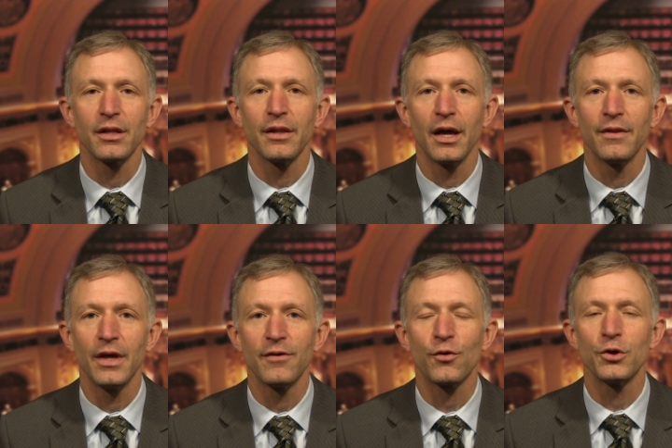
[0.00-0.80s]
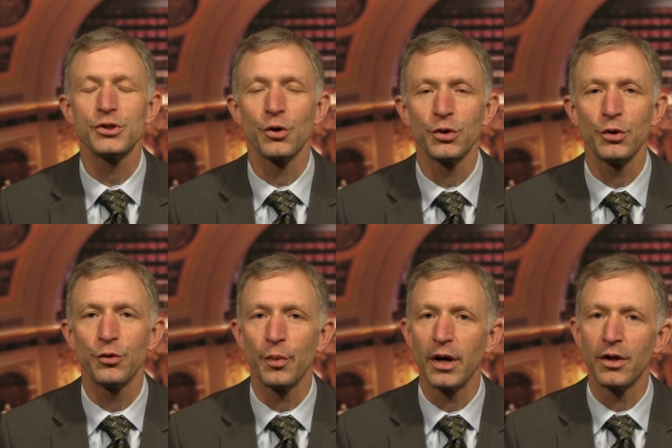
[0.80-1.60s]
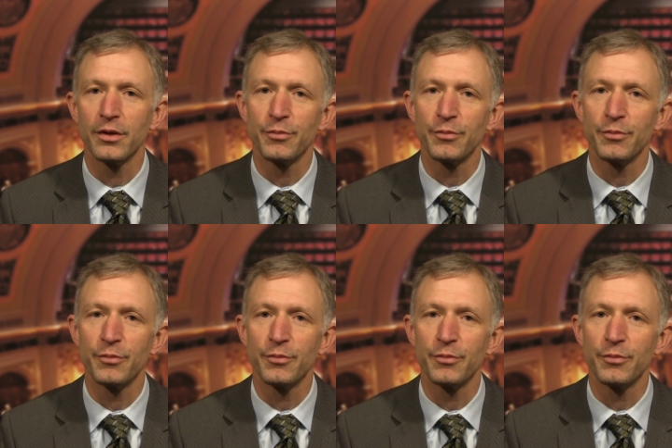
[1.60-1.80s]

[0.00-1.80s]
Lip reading: and they, of course, know Duluth well,